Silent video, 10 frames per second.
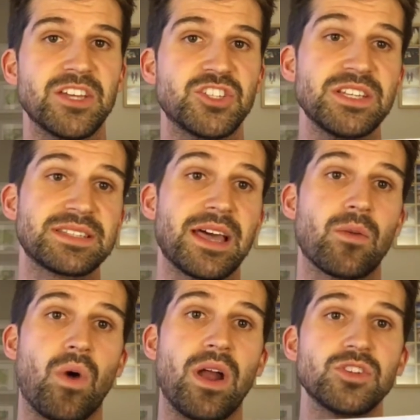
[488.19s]
She
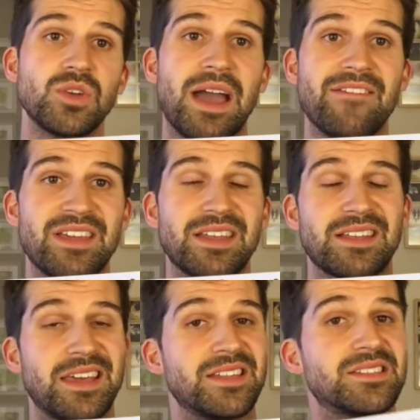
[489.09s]
said, why don't you have
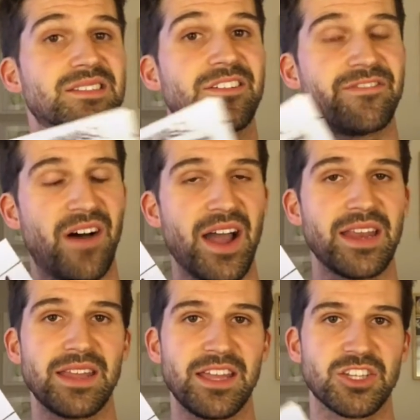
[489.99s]
kids
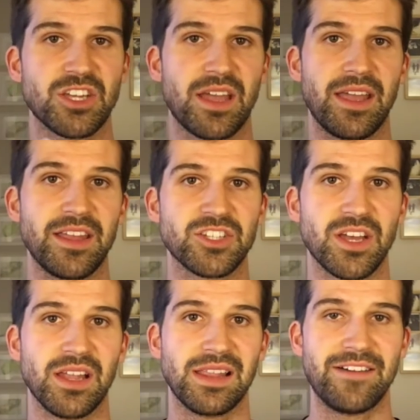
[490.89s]
define each
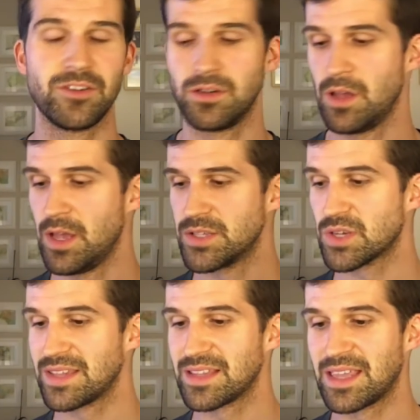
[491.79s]
level?
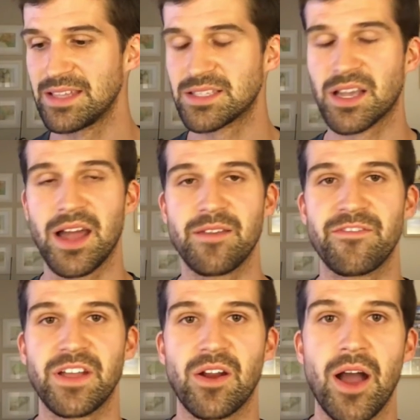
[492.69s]
So get the kids to kind of
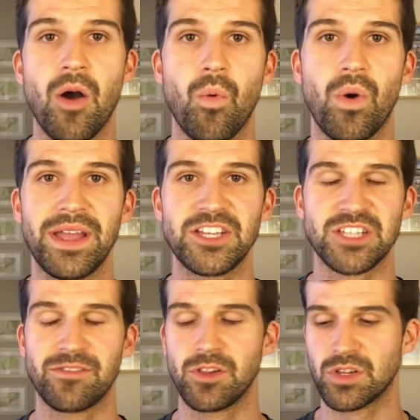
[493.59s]
figure out what
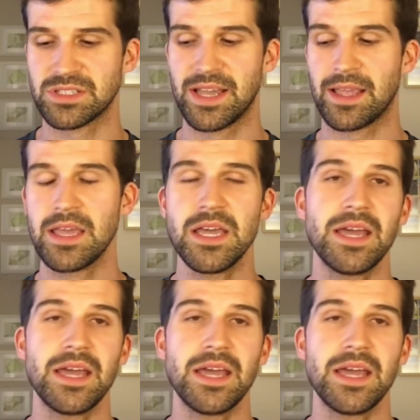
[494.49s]
each level looks like.